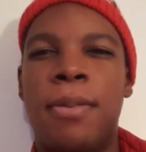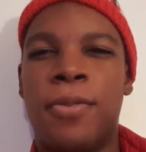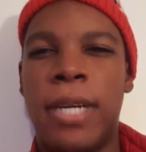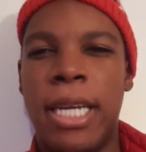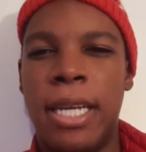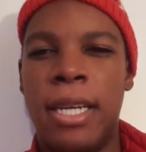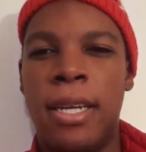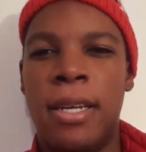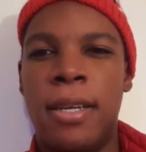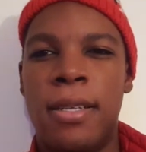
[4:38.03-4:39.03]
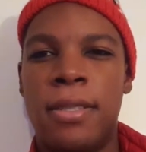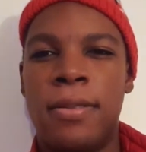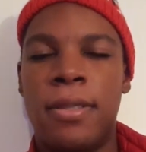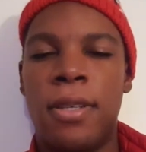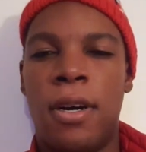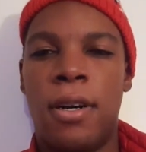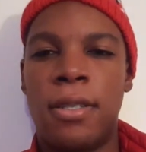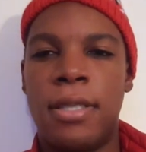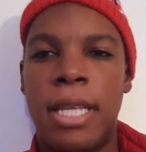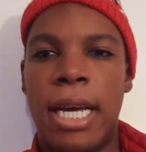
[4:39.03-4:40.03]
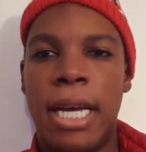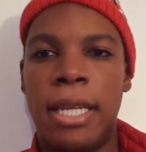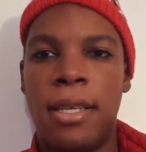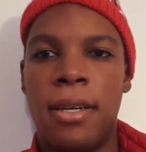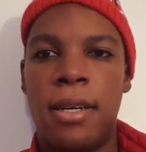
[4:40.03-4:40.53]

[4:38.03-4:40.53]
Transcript: three songs that